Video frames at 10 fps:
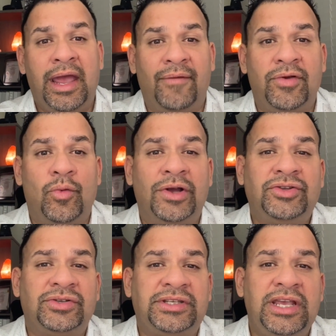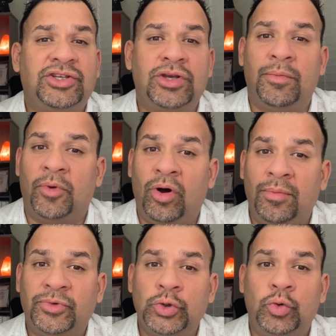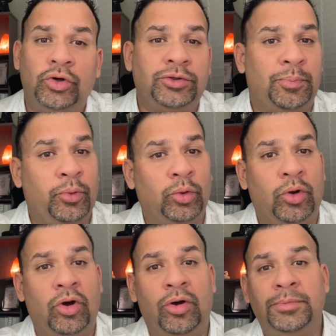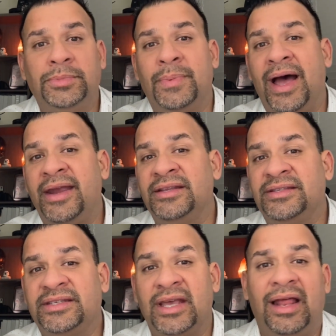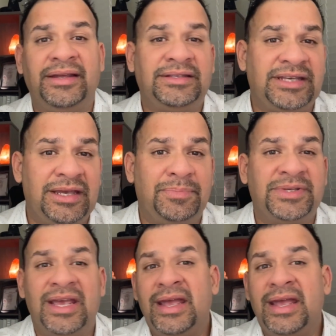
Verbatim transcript: If you want to see some home tours, pool home buying, selling tips,